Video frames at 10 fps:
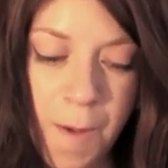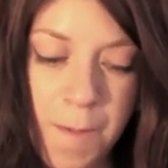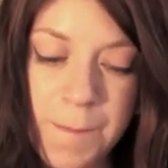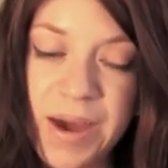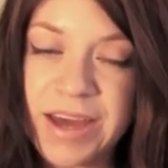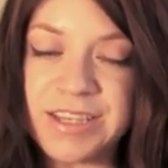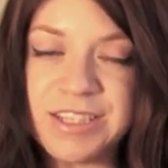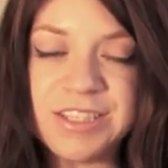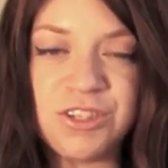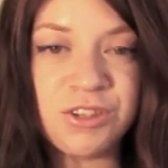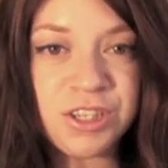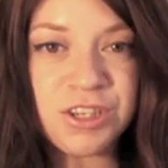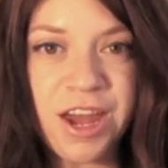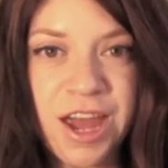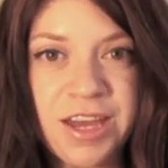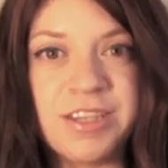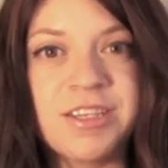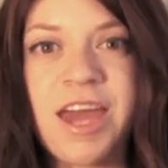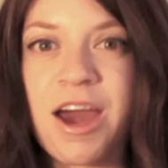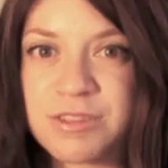But do it in your
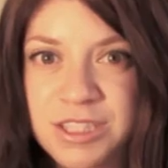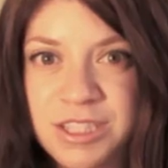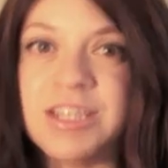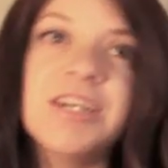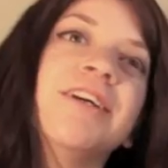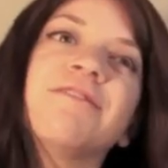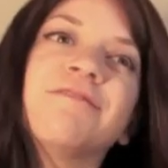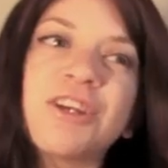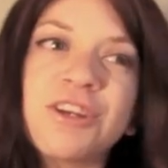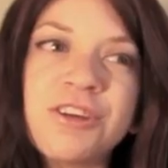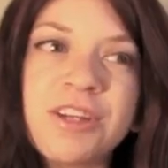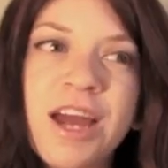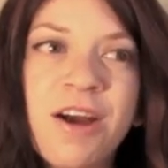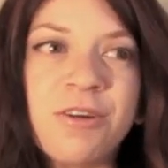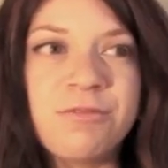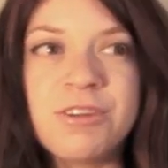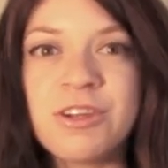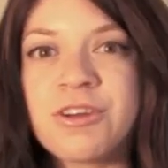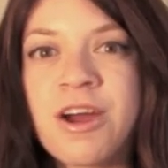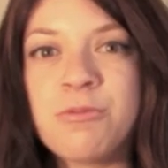head, count it, figure
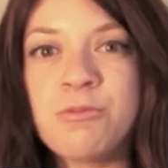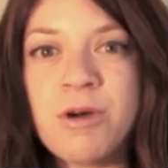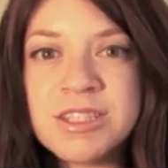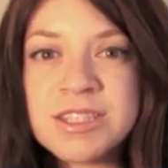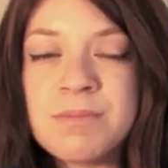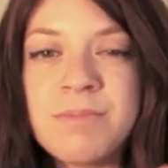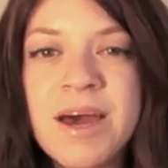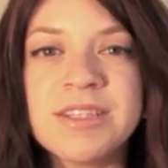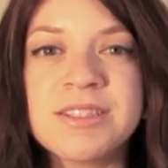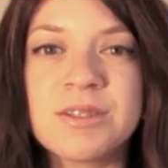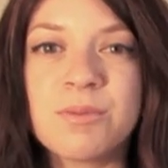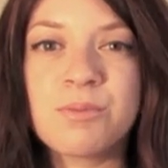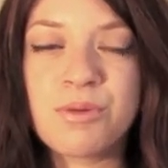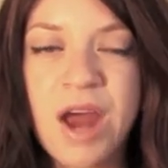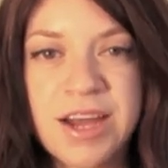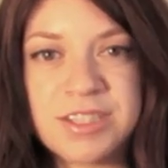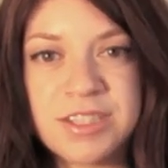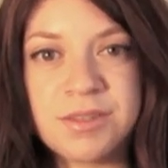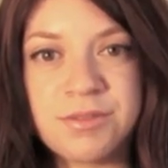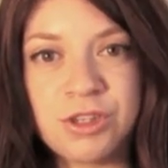out what's the best
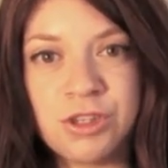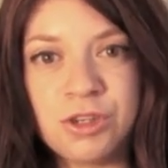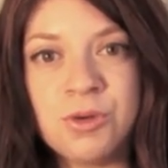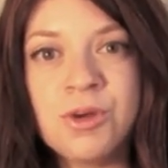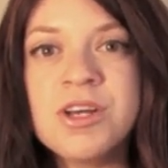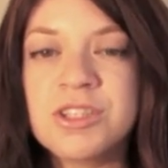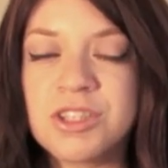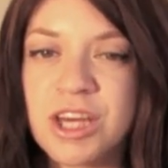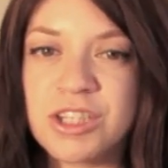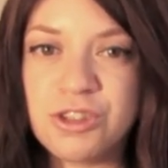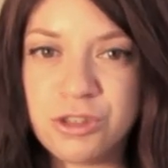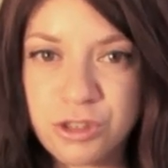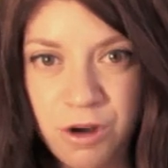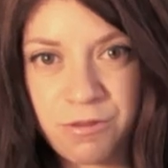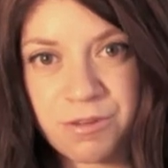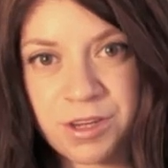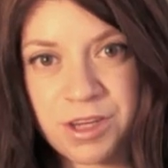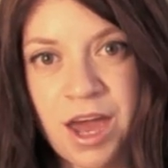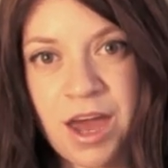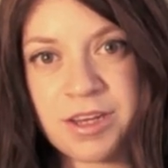practice for you so that you don't
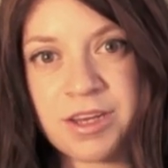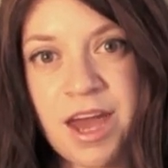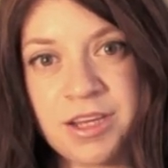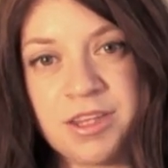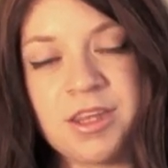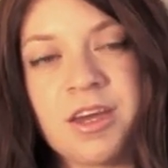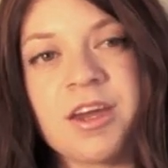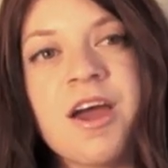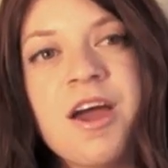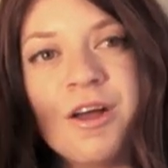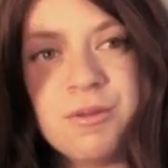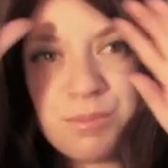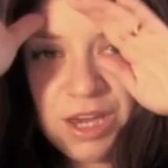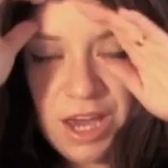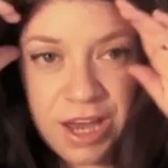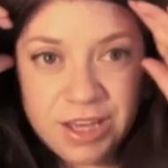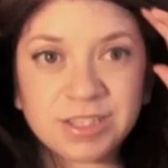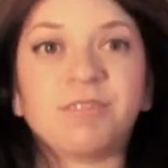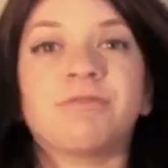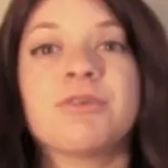forget anything.
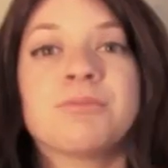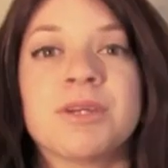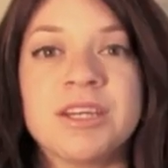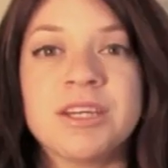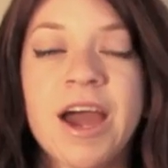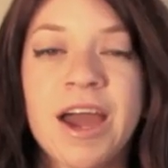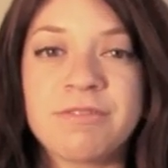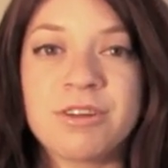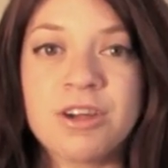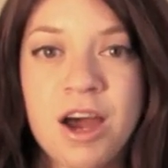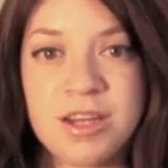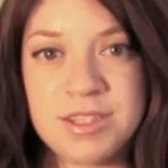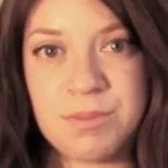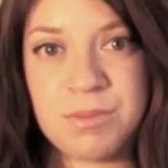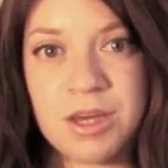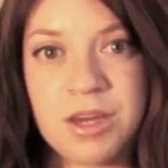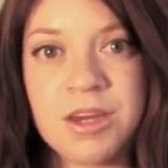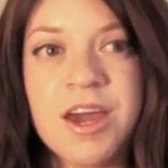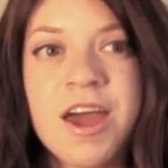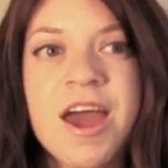Because for me, I forgot
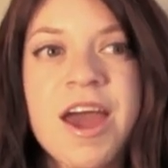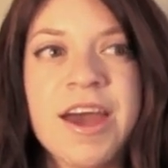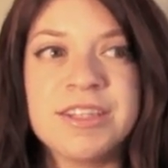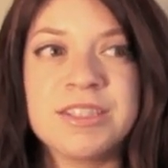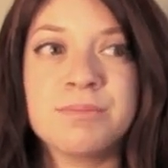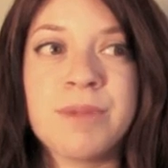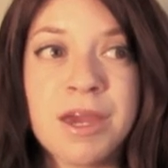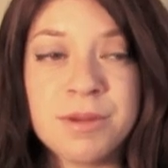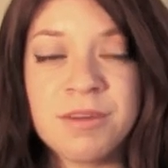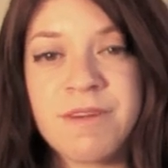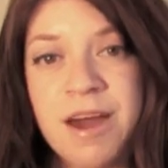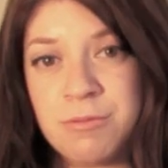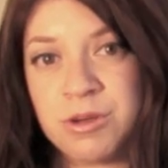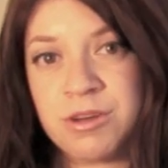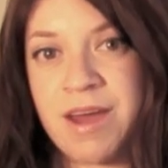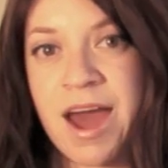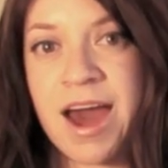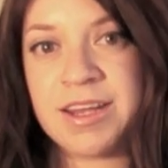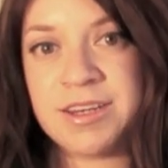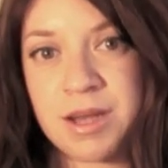something, and maybe if I would have
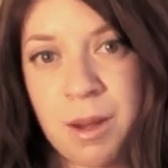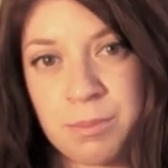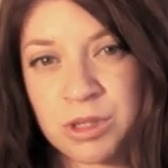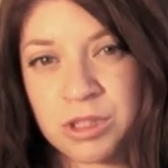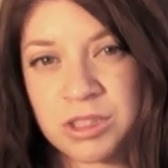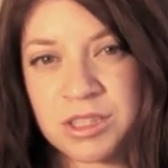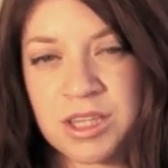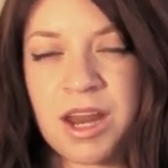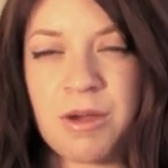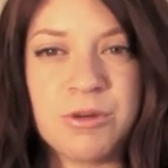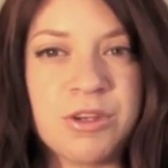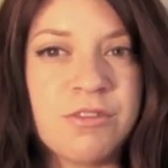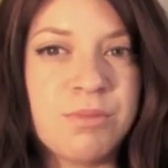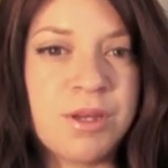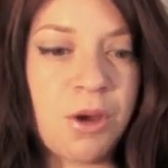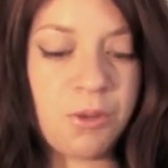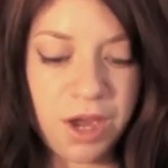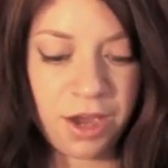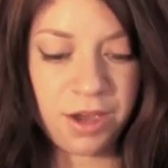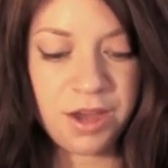had numbers, then I would have been
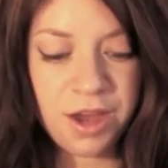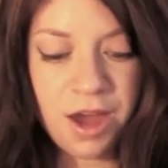okay.